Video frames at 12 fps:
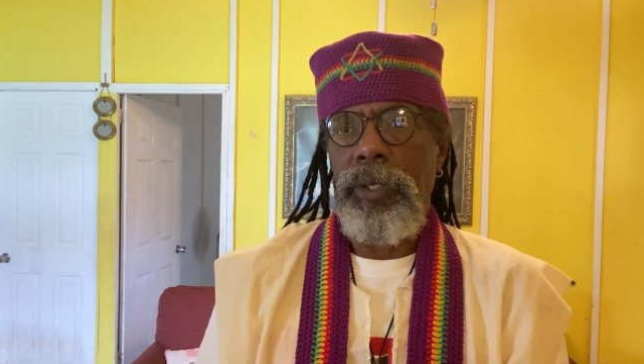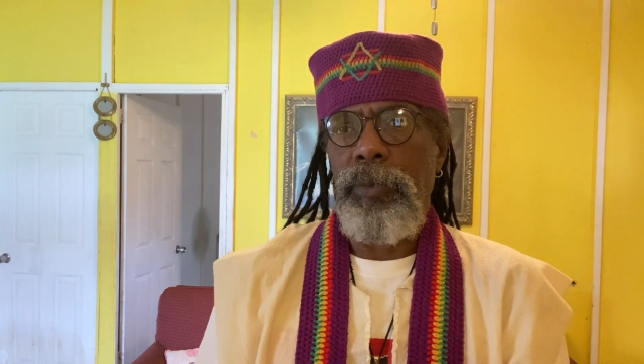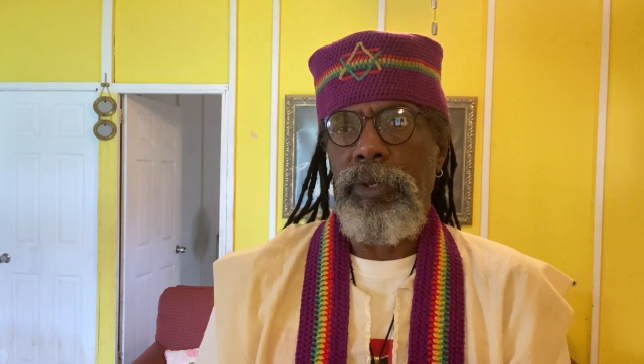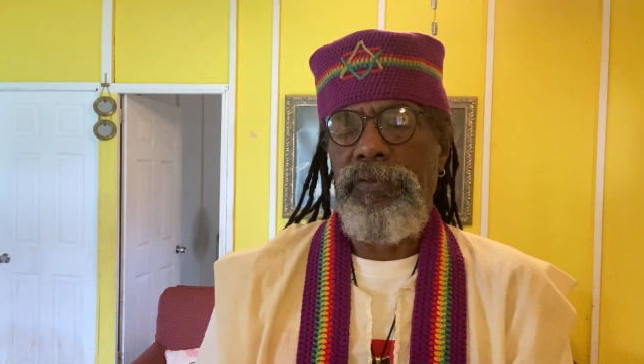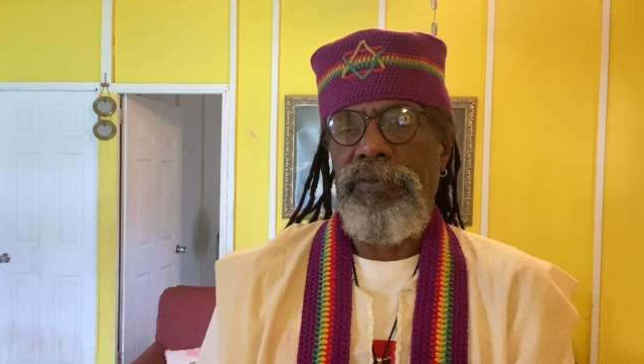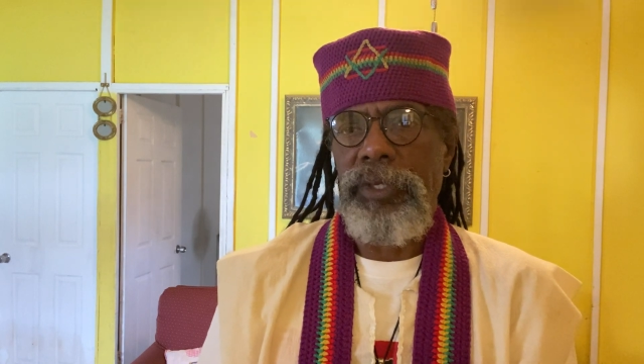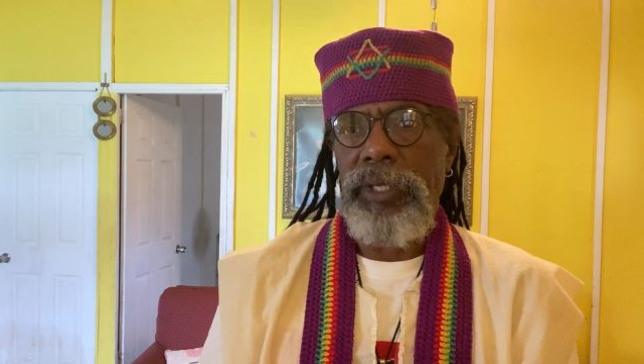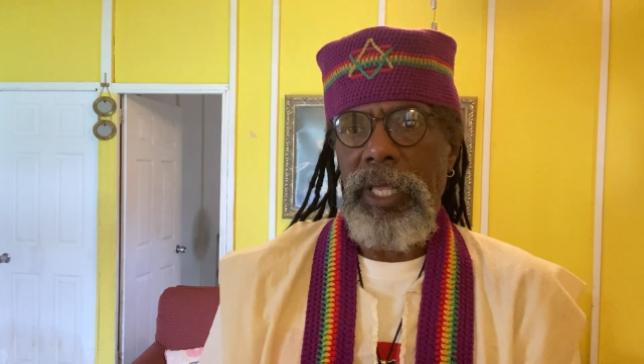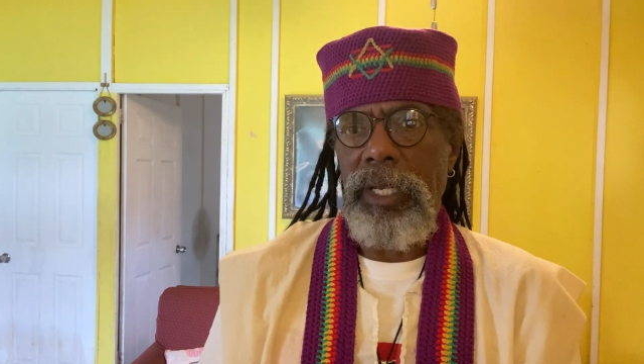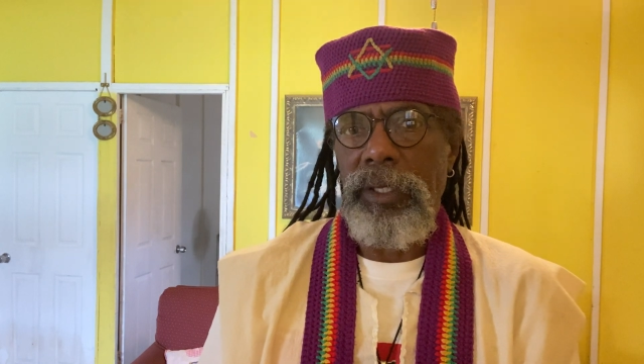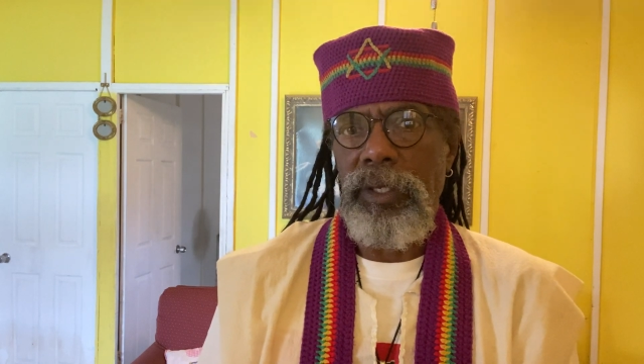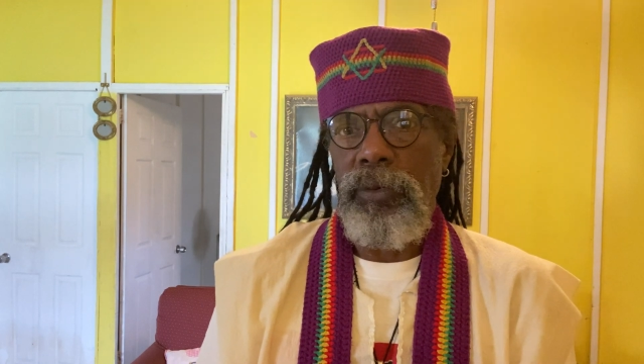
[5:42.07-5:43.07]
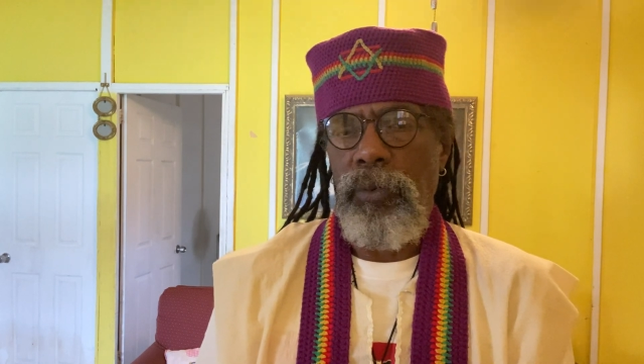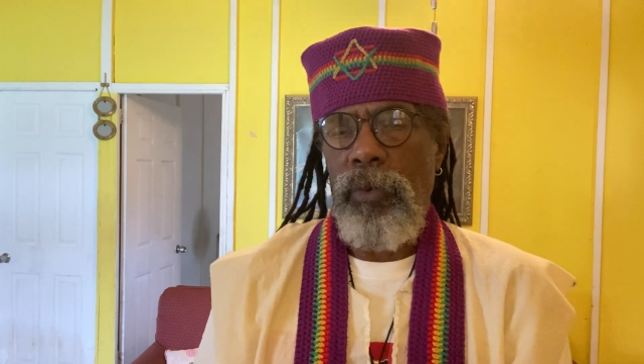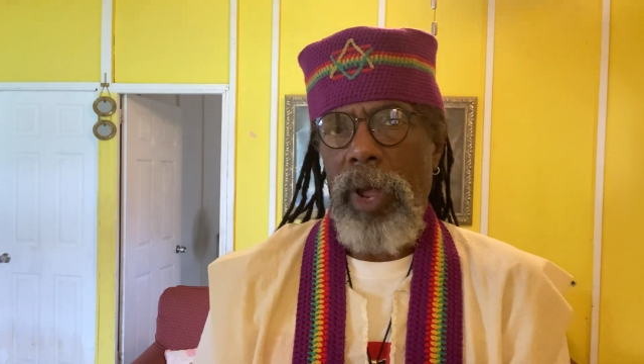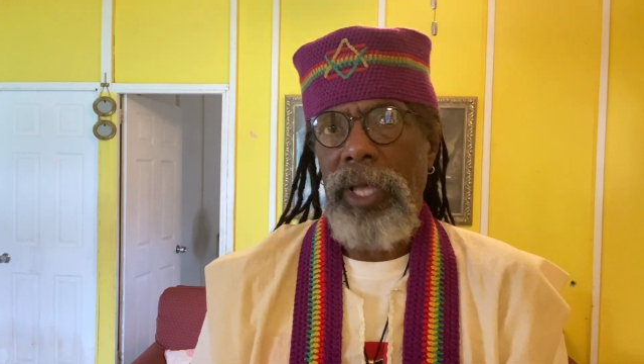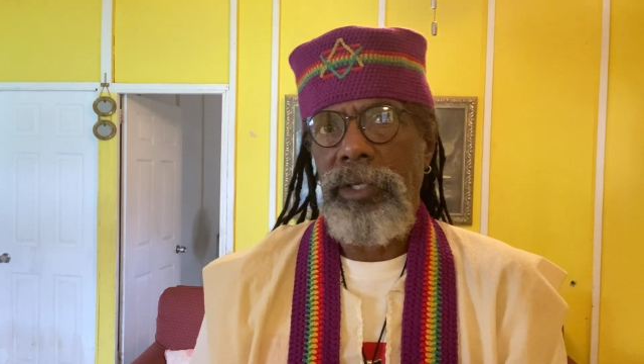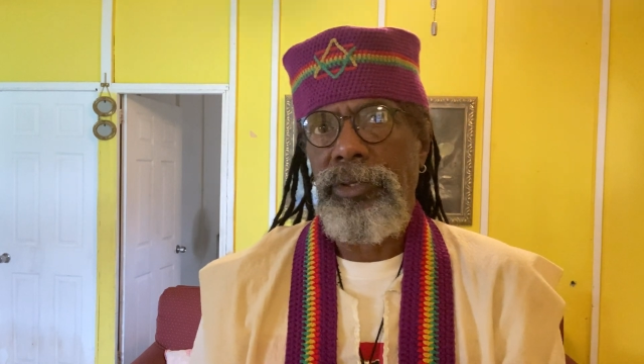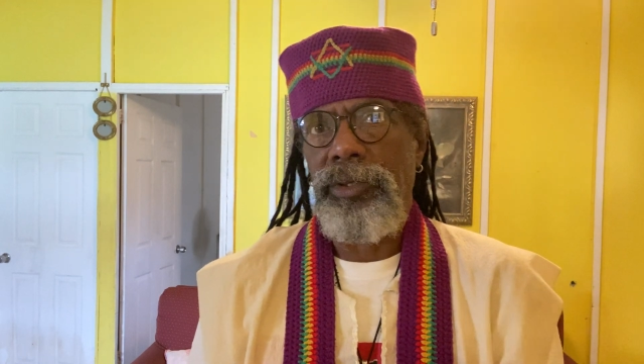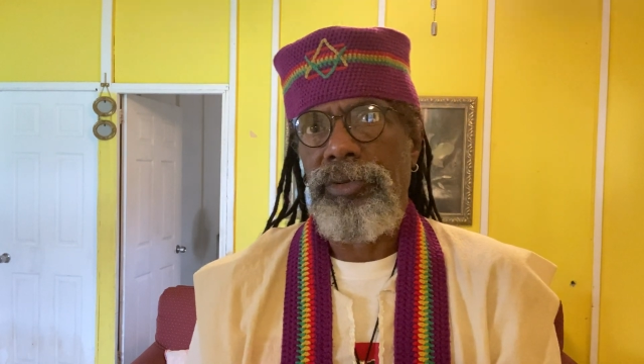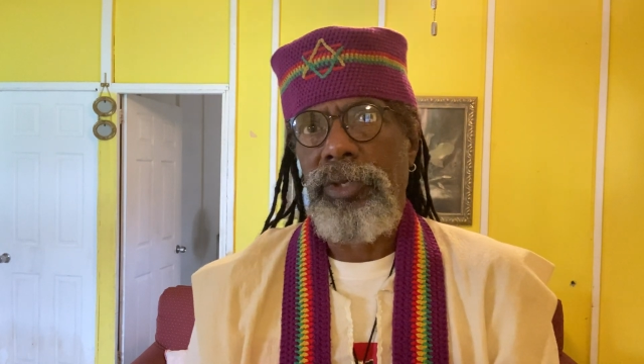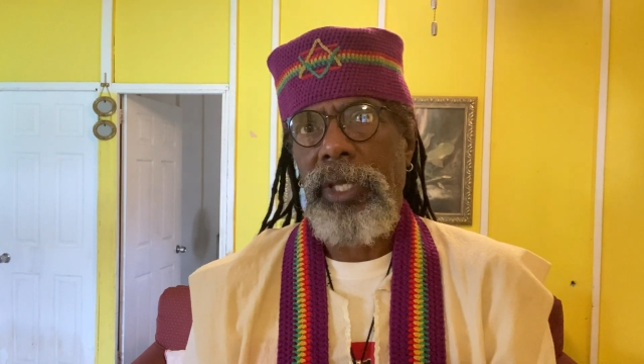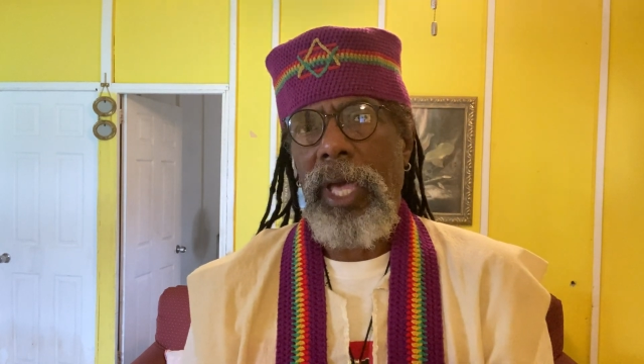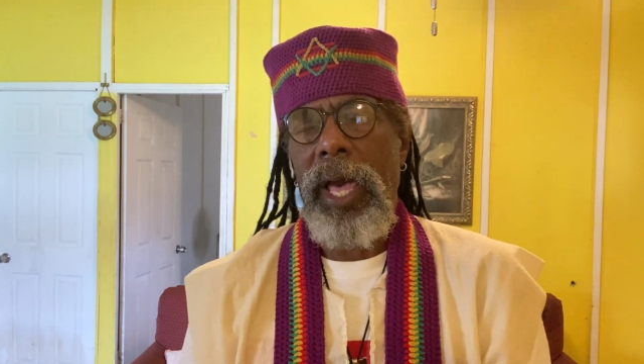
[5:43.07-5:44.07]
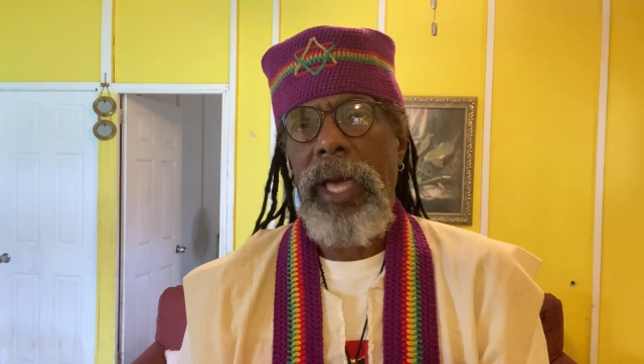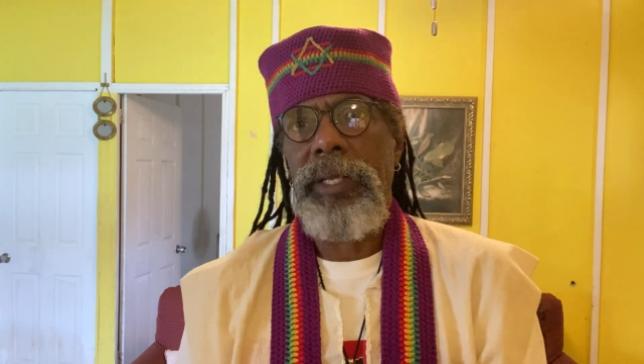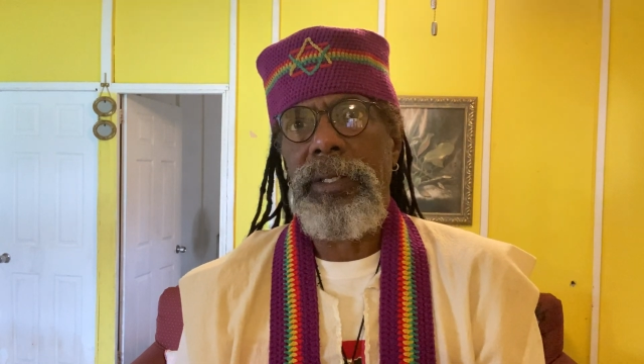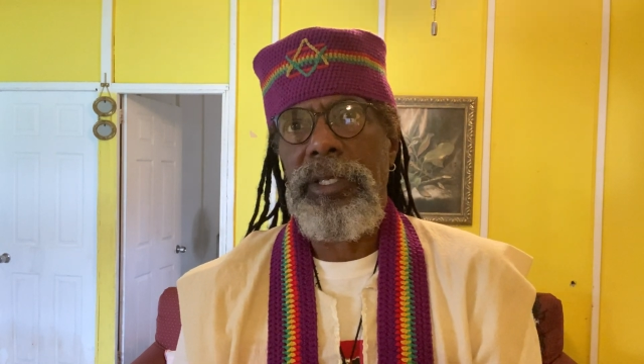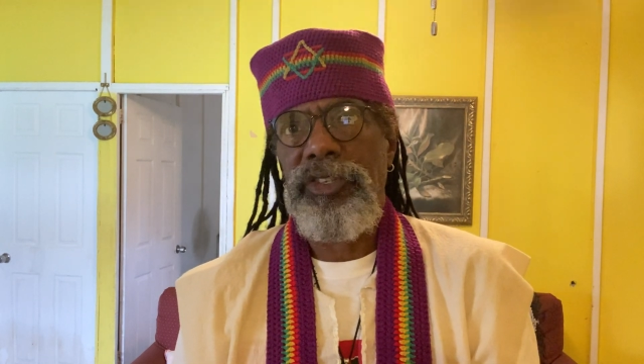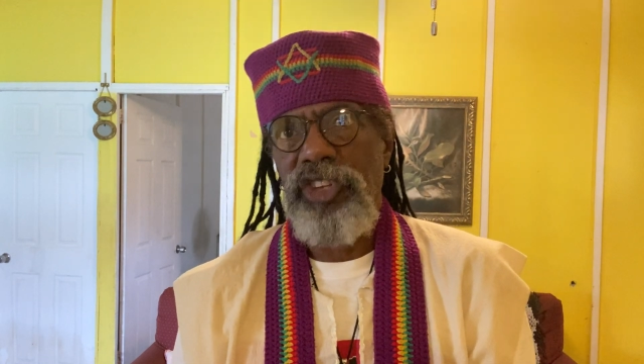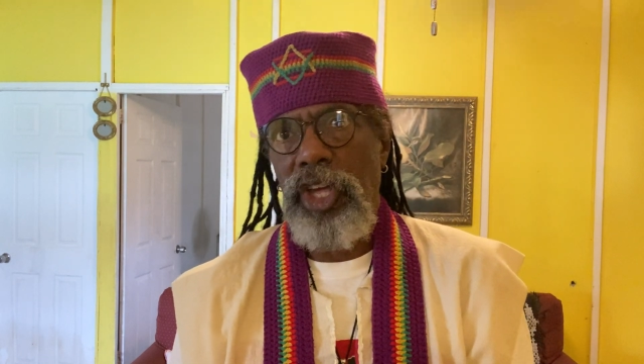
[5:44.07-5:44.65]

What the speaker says: with fidelity, righteous, kindness,